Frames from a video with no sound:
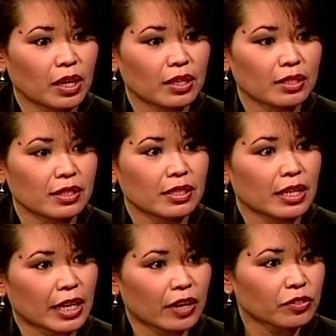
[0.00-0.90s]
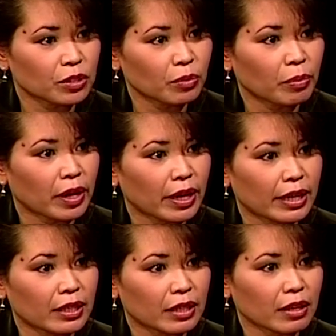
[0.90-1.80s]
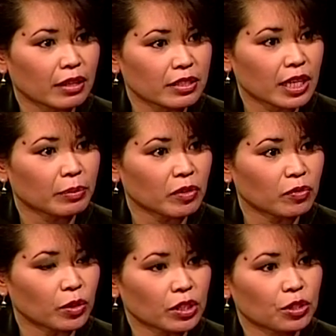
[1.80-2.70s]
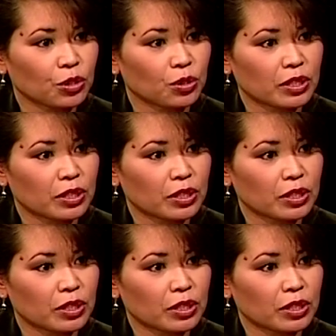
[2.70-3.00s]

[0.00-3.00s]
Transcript: stay after my allotted time of work to